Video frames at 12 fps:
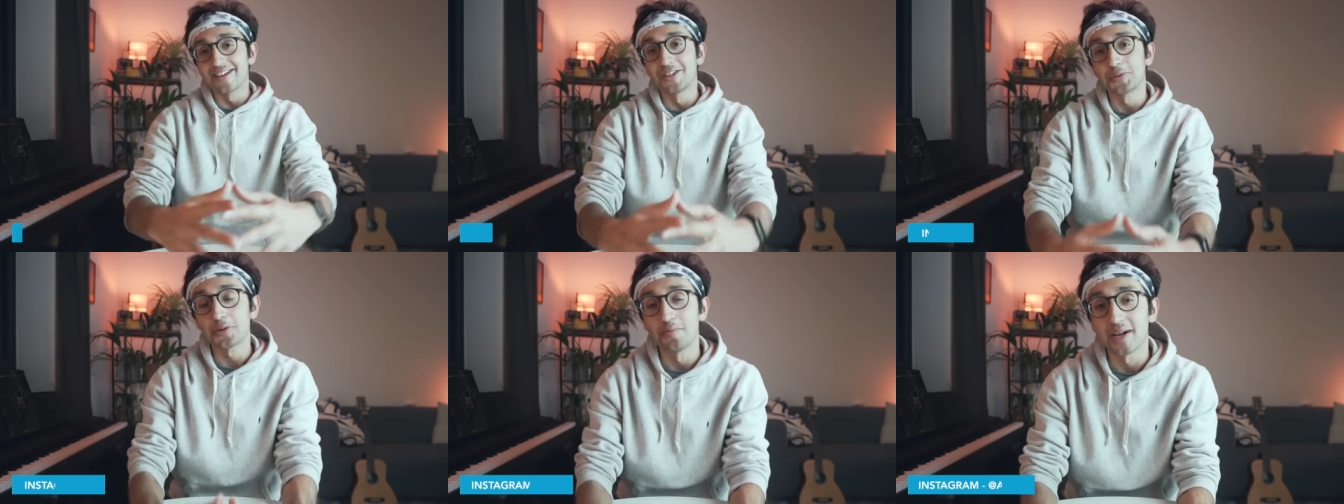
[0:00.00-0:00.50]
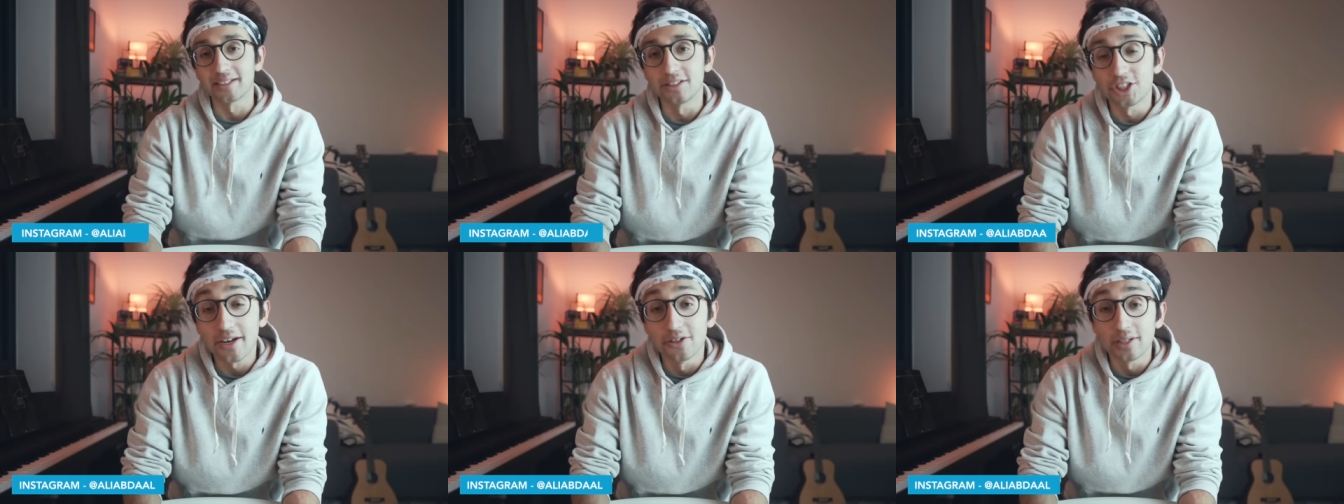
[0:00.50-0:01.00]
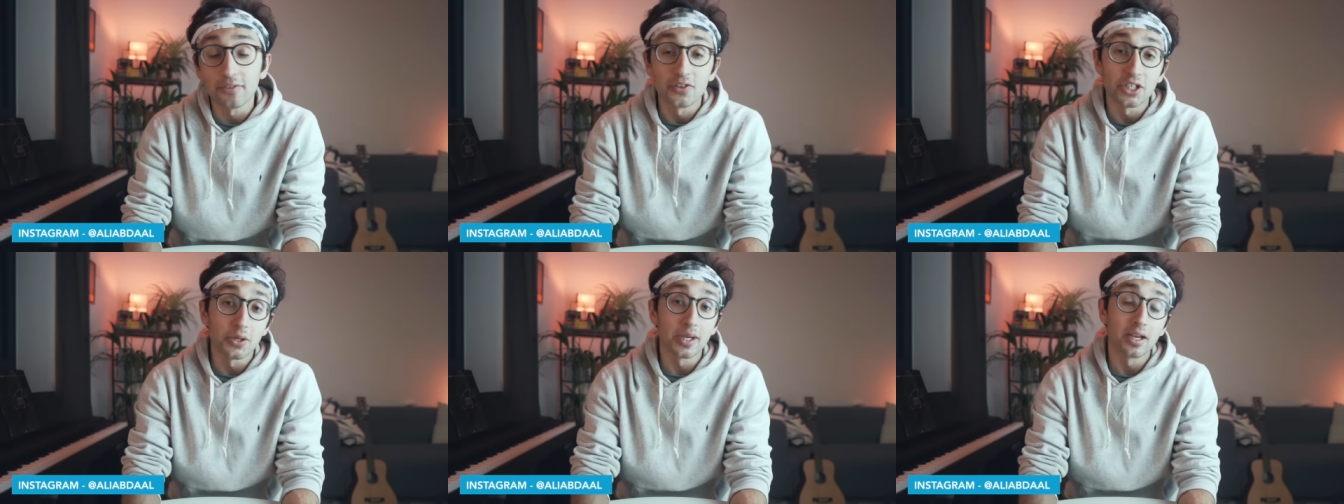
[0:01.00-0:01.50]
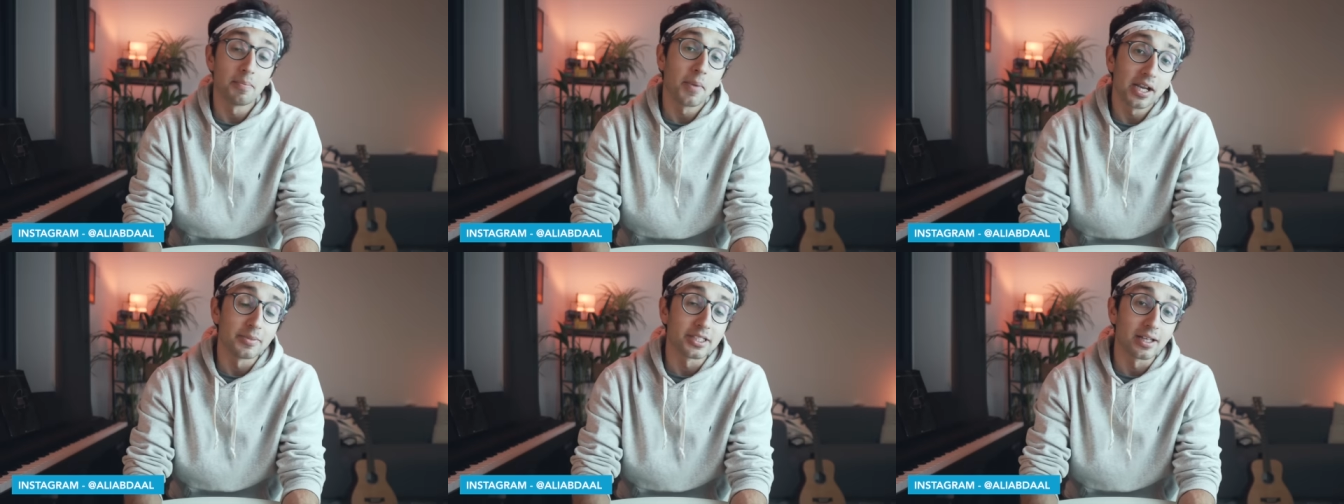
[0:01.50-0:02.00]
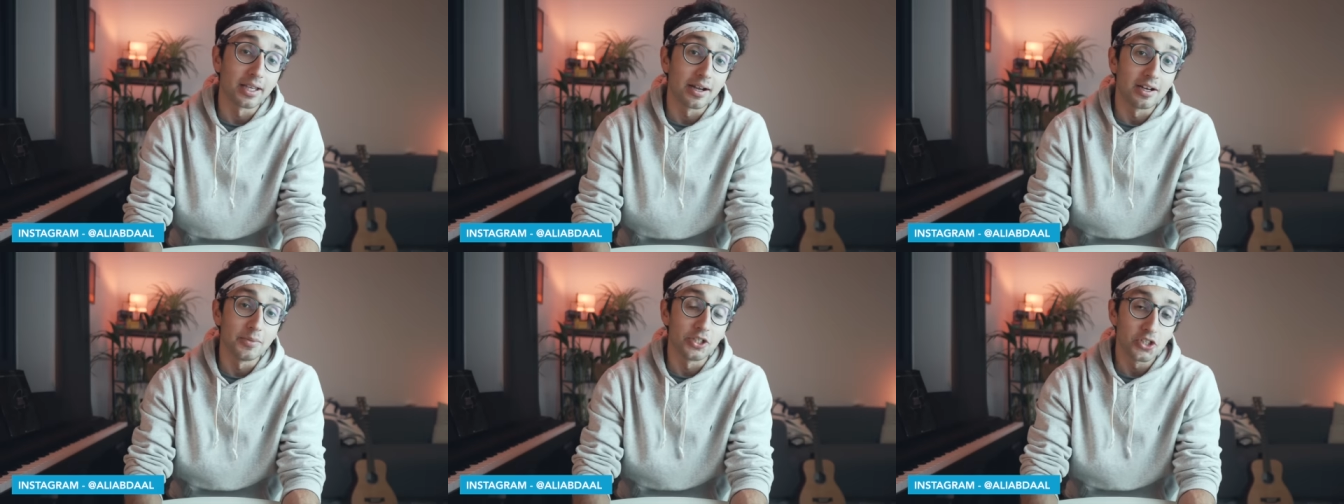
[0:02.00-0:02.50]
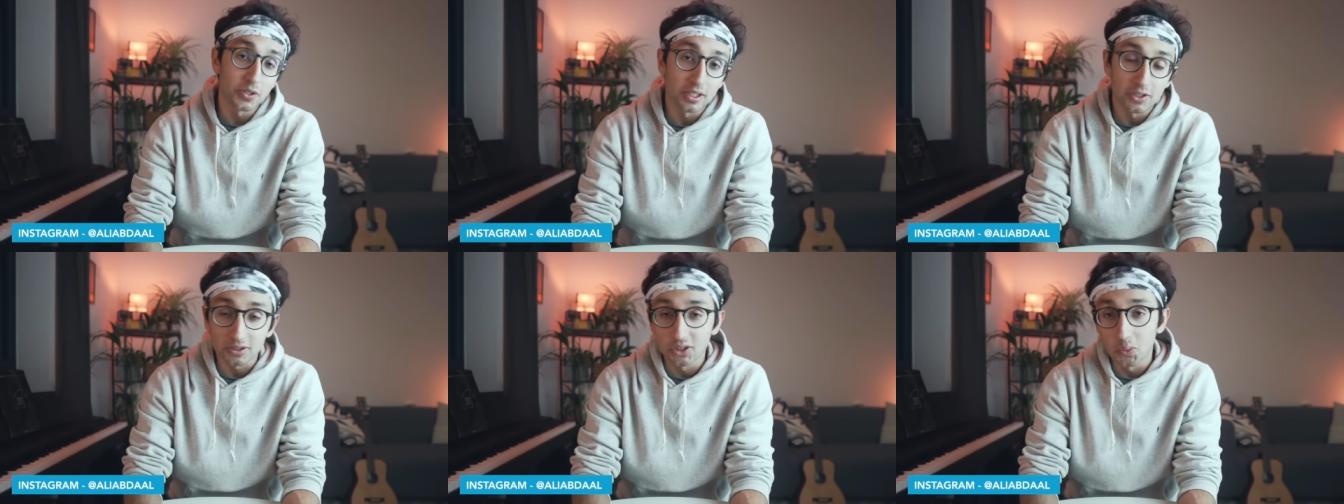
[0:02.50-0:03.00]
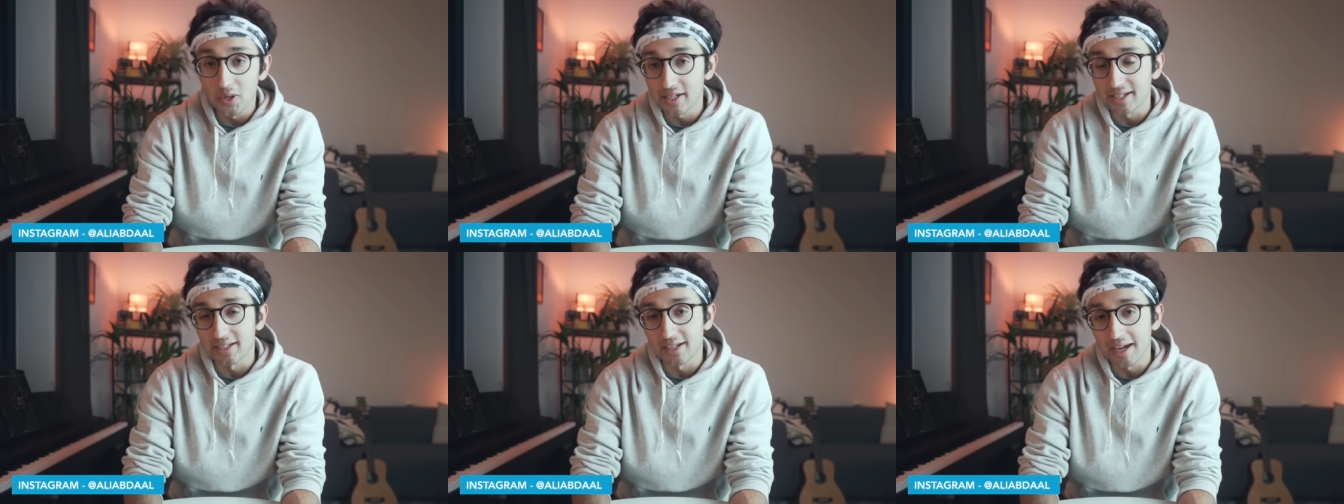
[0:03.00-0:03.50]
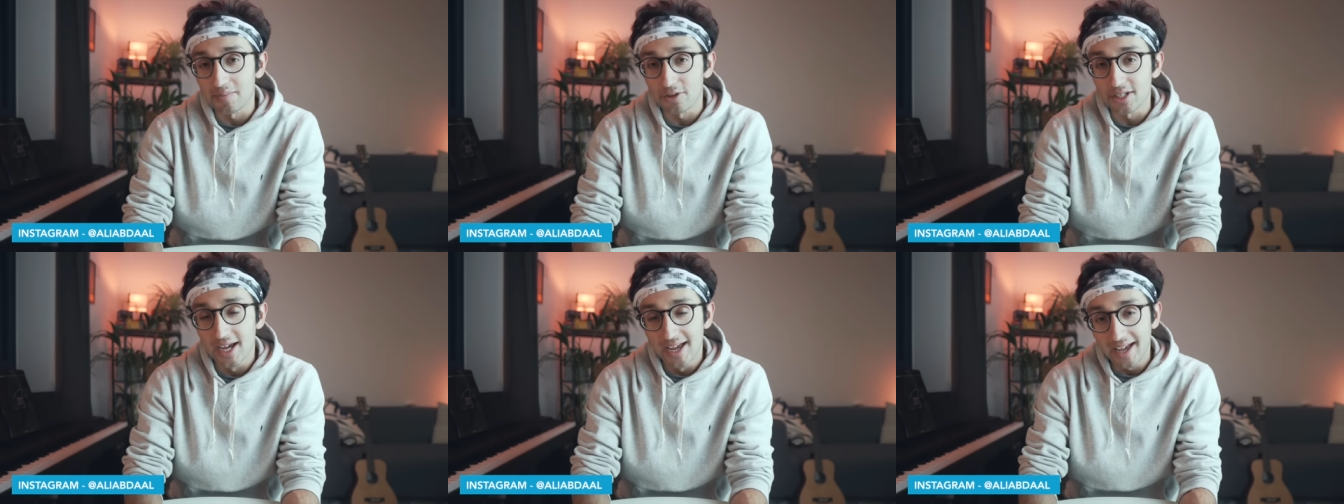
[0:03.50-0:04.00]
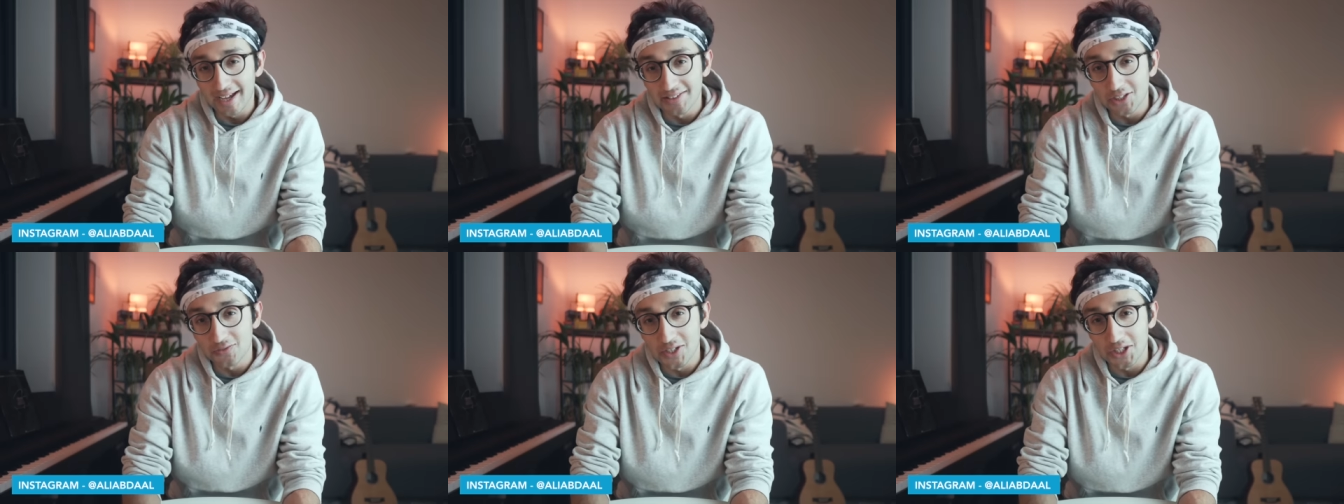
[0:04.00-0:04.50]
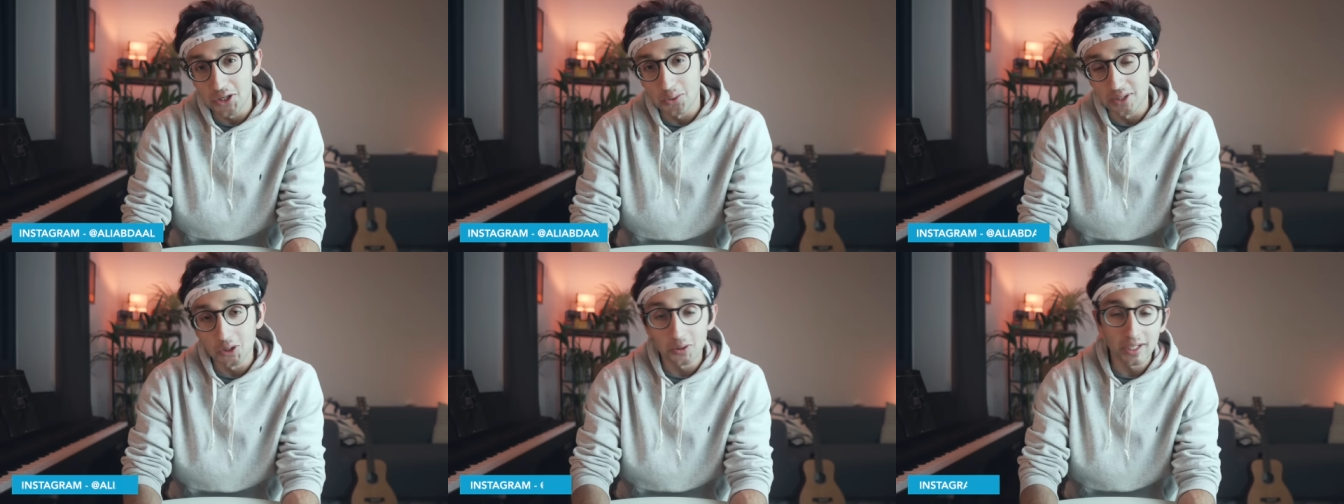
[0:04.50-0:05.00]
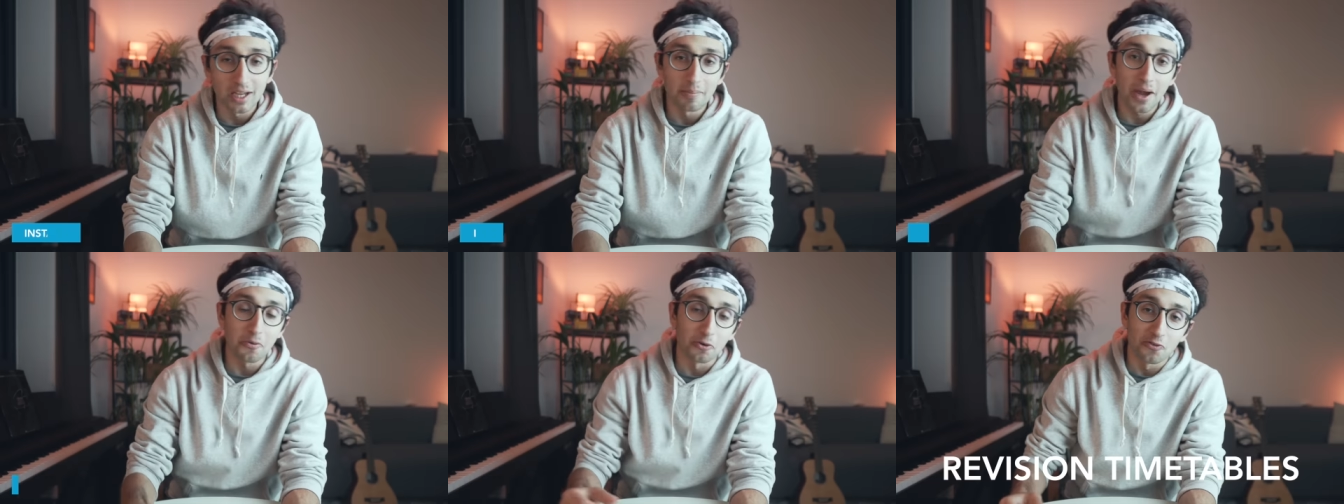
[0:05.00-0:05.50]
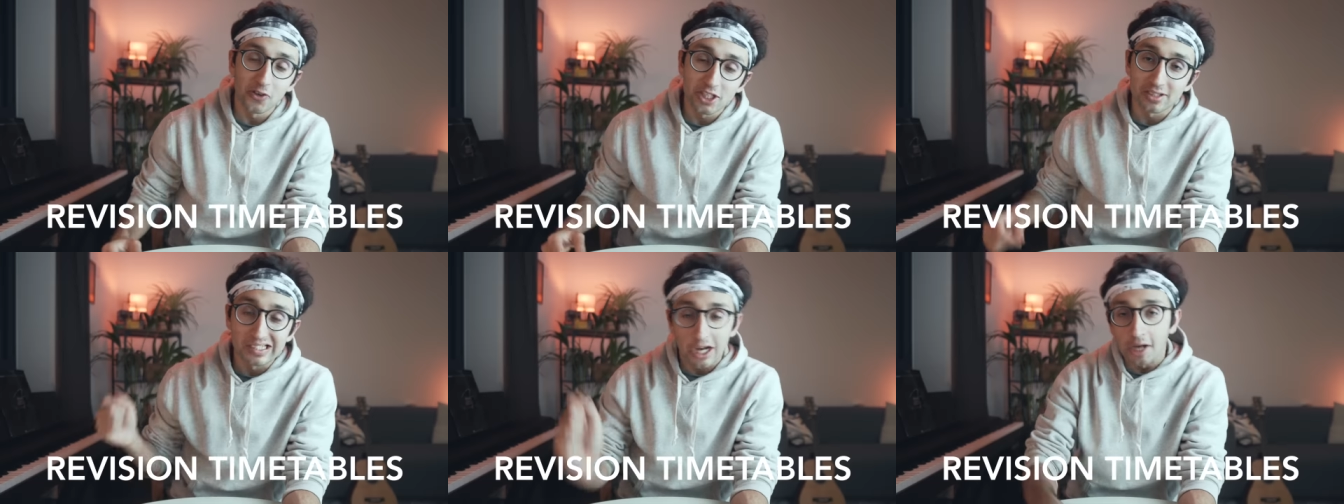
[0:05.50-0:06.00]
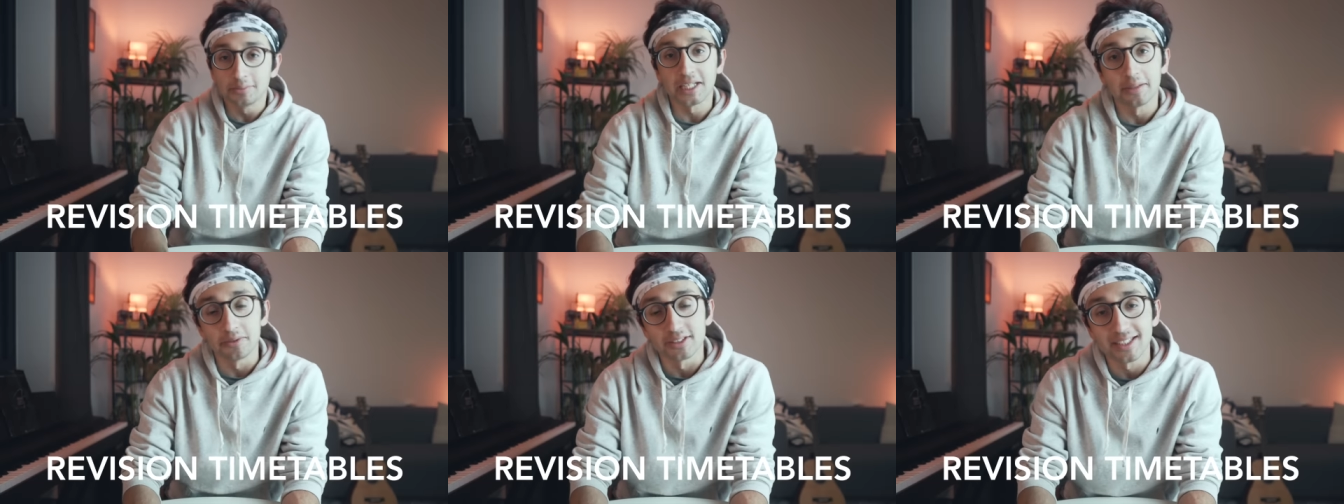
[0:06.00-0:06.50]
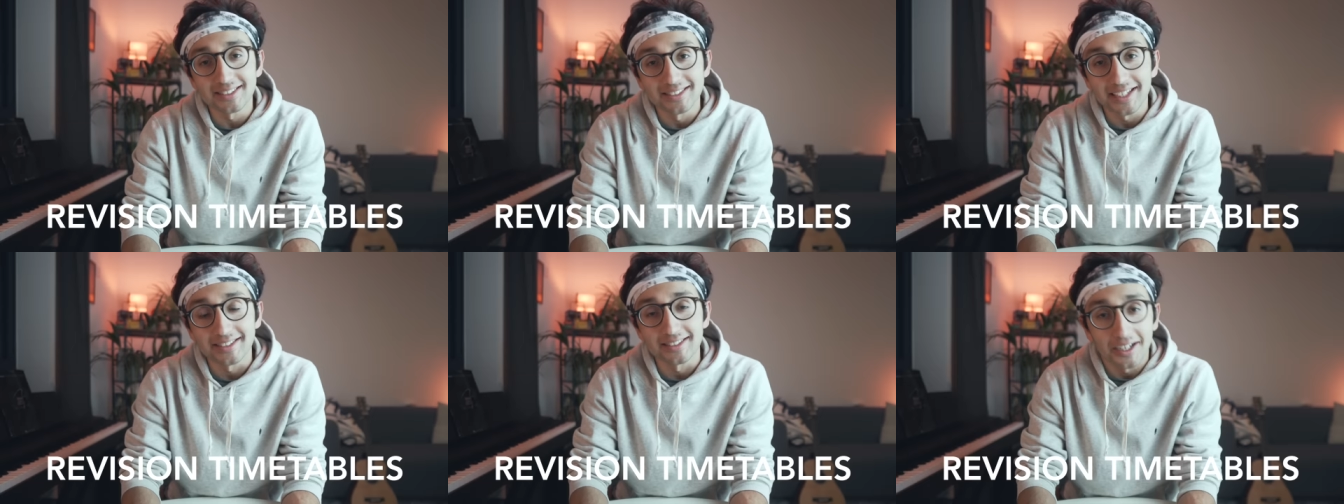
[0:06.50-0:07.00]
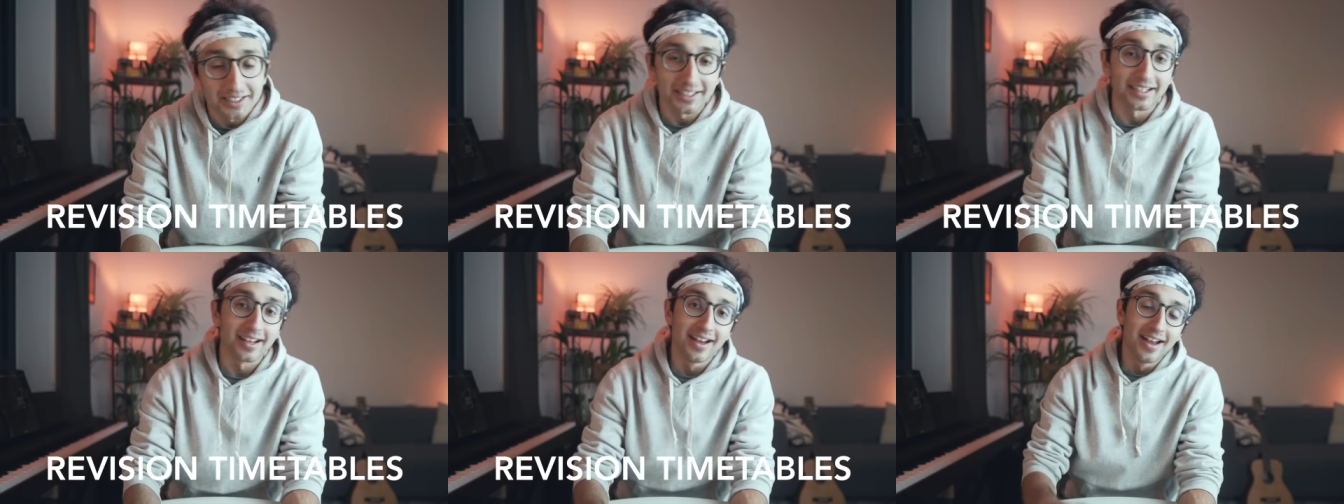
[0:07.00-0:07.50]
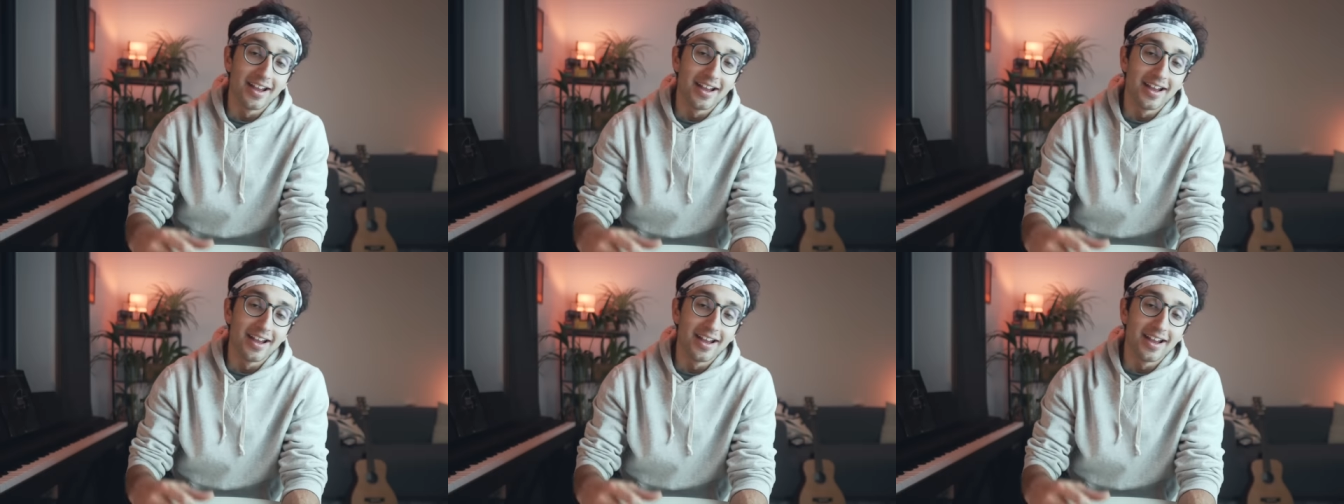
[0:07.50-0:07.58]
Hey guys, welcome back to the channel. If you're new here, my name is Ali. I'm a junior doctor working in Cambridge. And in this video, we're talking about revision timetables. Isn't that exciting?